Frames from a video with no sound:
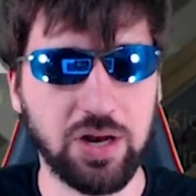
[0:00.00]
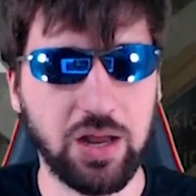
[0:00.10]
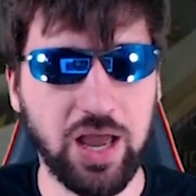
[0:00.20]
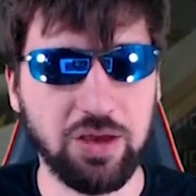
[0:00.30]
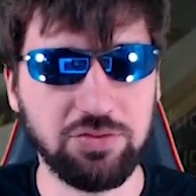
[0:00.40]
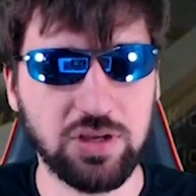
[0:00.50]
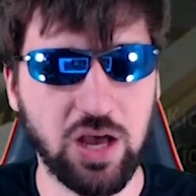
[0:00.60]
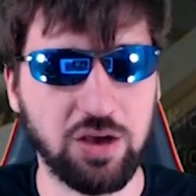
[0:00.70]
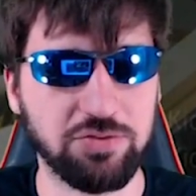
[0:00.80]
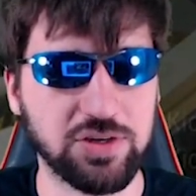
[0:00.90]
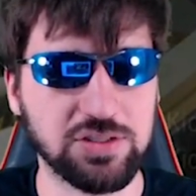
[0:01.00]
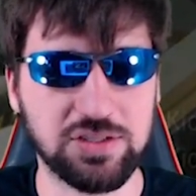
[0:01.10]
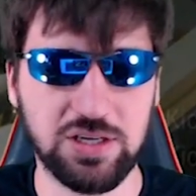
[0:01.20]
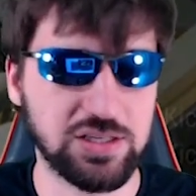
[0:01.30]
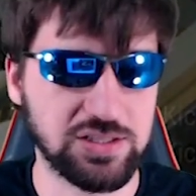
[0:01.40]
I have the confidence
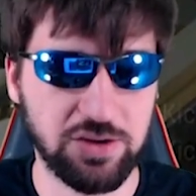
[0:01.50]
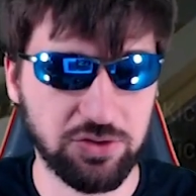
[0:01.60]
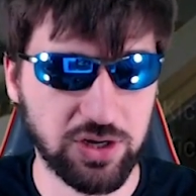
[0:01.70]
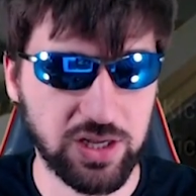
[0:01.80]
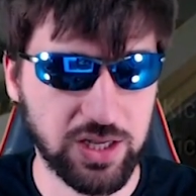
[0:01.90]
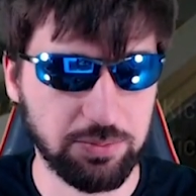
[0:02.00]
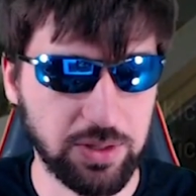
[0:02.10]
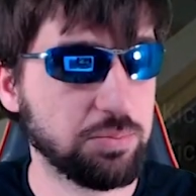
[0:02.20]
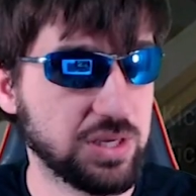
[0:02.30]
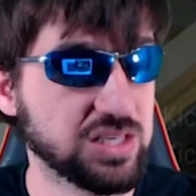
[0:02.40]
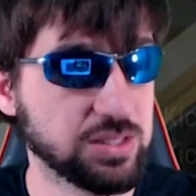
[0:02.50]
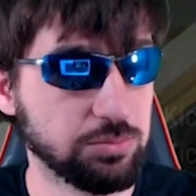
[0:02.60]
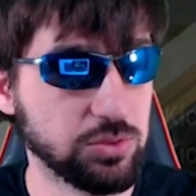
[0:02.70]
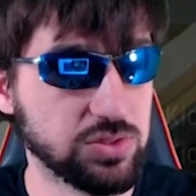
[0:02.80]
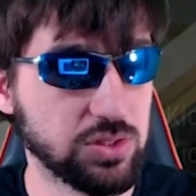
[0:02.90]
that he's never going to hit me because
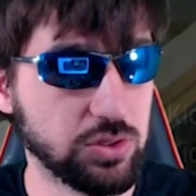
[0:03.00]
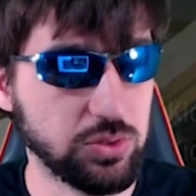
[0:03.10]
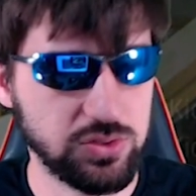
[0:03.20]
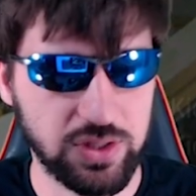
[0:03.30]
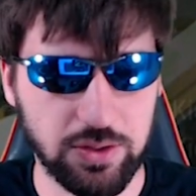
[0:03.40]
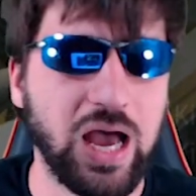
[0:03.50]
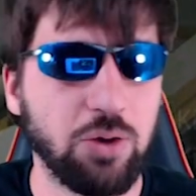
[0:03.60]
I'm using the Uzi.